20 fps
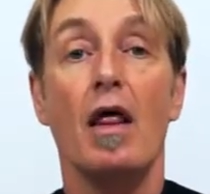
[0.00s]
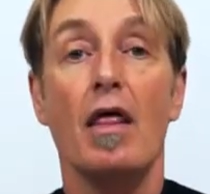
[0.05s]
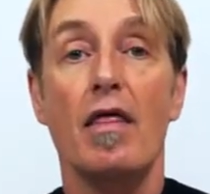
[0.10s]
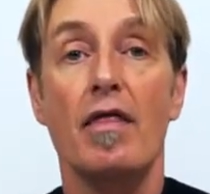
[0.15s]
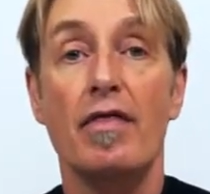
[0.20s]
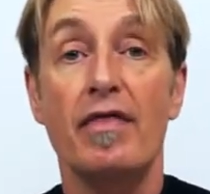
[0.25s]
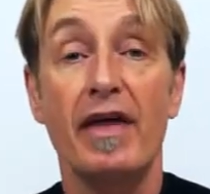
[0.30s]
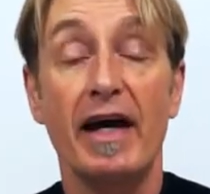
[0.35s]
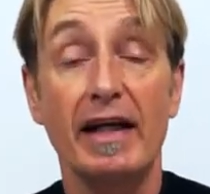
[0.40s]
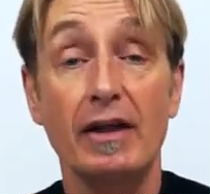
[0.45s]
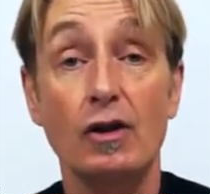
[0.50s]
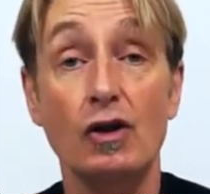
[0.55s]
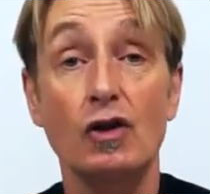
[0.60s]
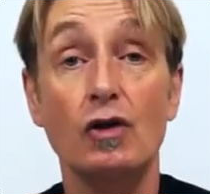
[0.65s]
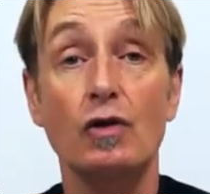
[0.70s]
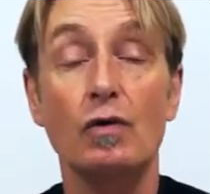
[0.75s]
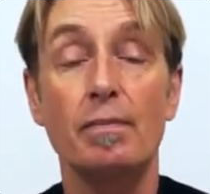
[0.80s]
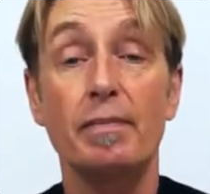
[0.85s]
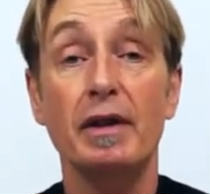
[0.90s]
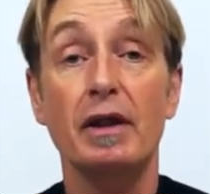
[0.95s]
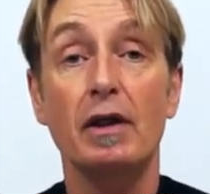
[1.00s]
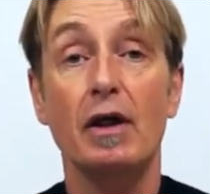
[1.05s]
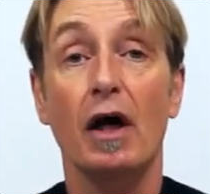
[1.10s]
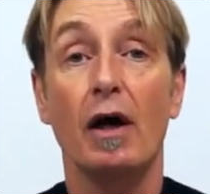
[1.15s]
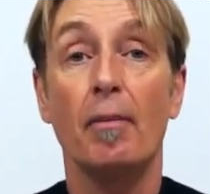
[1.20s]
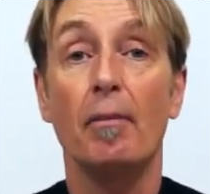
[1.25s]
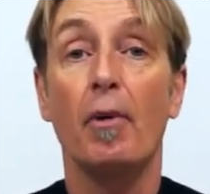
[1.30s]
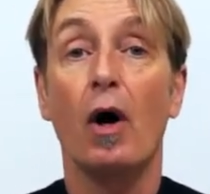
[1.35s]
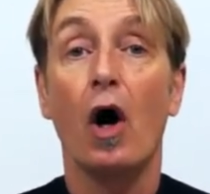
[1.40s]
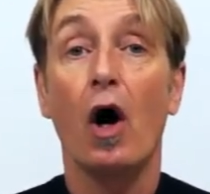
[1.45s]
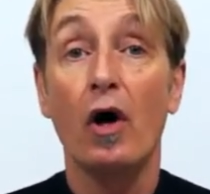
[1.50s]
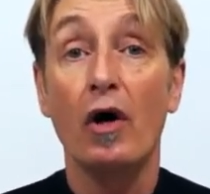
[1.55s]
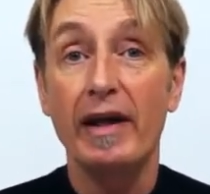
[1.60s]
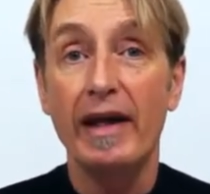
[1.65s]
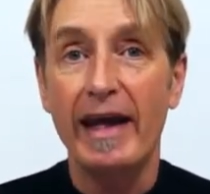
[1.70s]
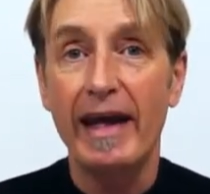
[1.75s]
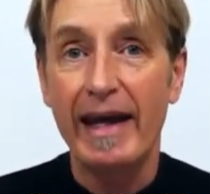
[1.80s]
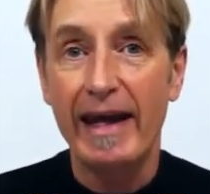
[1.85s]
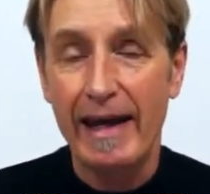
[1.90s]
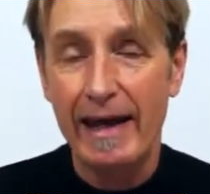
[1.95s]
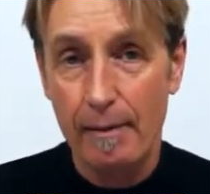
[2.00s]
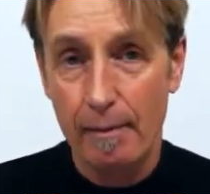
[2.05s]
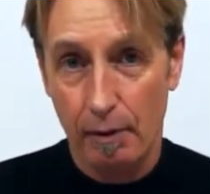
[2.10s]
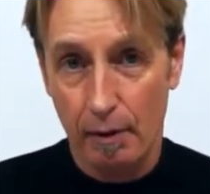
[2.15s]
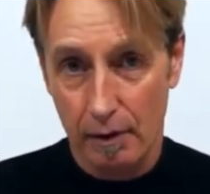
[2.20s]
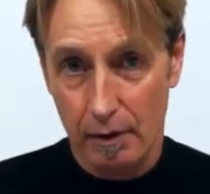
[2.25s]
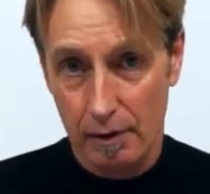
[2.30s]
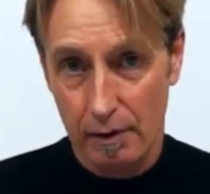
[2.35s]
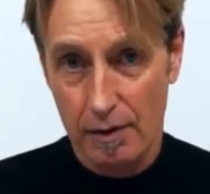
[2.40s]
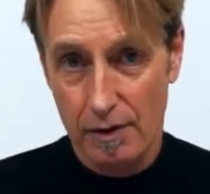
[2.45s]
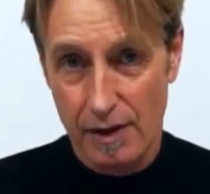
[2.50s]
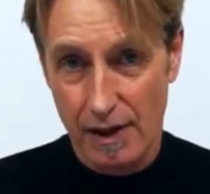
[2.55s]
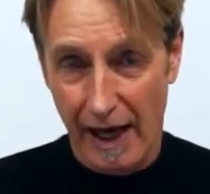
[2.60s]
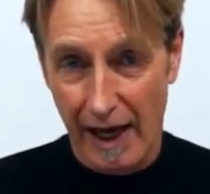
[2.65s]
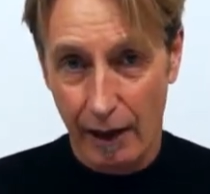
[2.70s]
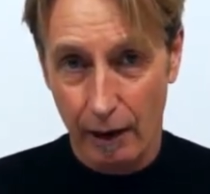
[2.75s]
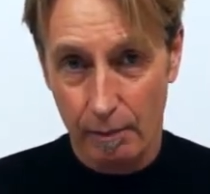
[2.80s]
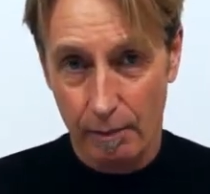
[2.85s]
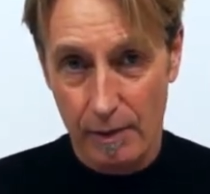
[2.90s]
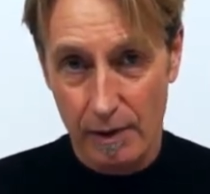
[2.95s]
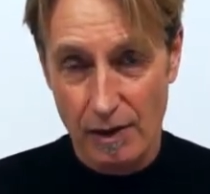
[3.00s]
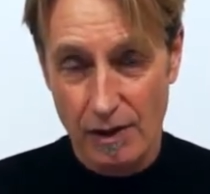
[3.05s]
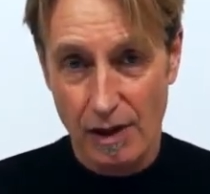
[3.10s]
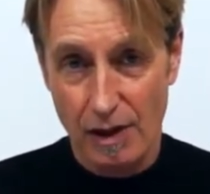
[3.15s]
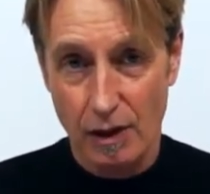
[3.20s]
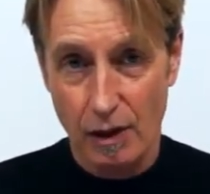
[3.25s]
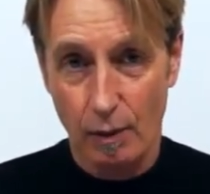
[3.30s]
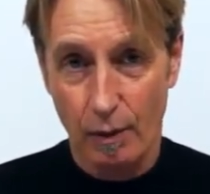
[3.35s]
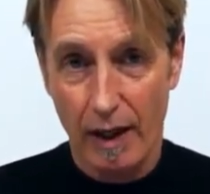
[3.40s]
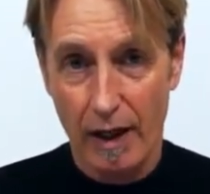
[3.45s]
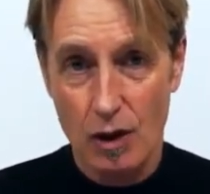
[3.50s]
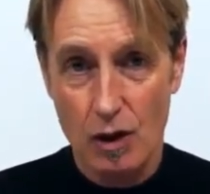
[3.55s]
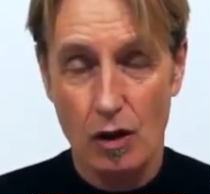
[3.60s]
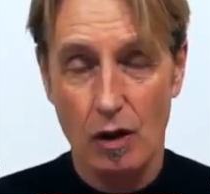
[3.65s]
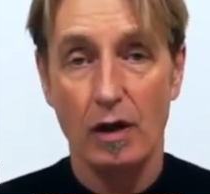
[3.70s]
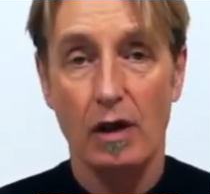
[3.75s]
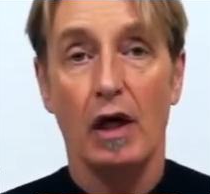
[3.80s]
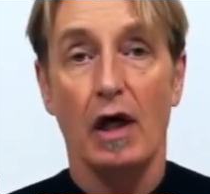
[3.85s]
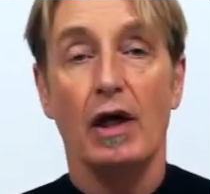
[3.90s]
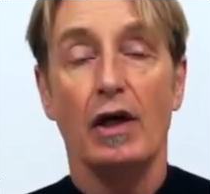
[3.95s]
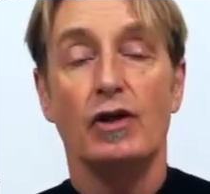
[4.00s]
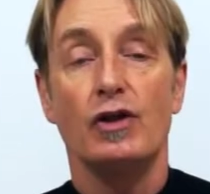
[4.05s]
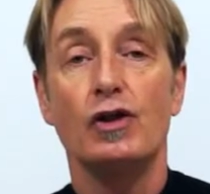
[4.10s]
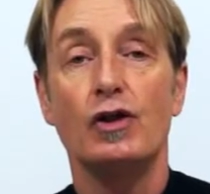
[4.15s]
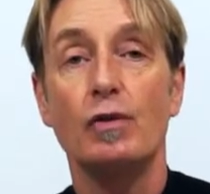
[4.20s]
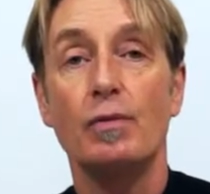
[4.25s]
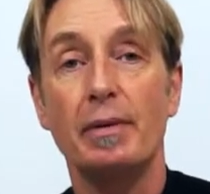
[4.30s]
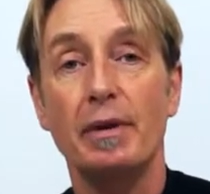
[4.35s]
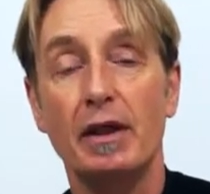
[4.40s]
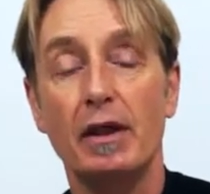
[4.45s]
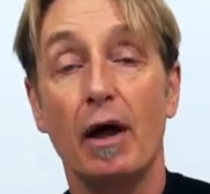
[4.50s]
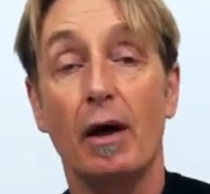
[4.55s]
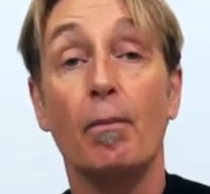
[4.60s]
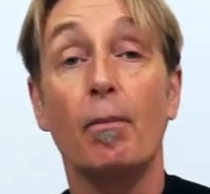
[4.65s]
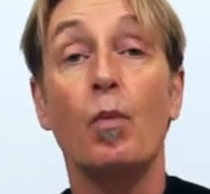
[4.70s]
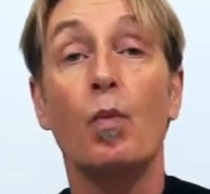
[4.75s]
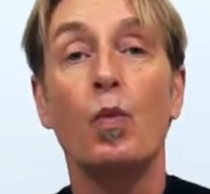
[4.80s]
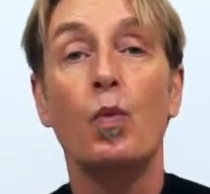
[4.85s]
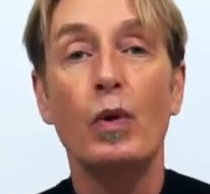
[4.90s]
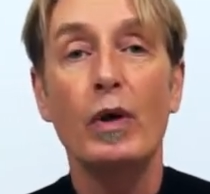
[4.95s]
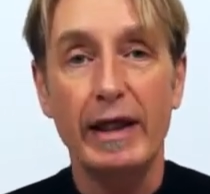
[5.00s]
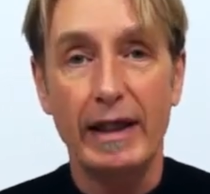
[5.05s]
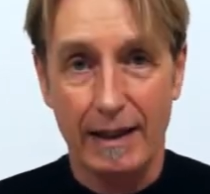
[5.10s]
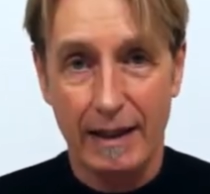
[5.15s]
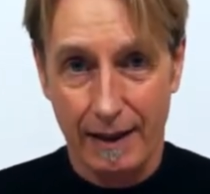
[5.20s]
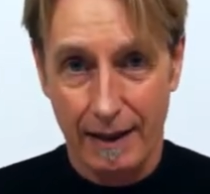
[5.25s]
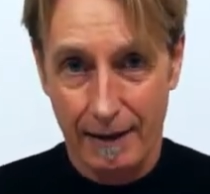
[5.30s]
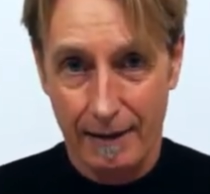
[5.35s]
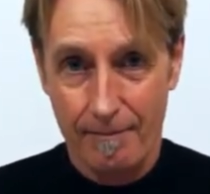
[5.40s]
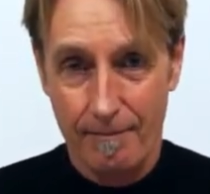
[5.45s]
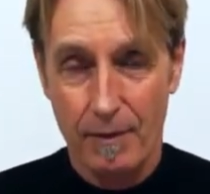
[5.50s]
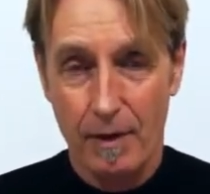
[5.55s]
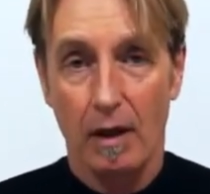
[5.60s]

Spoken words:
then you become unable to help the situation. You become weak.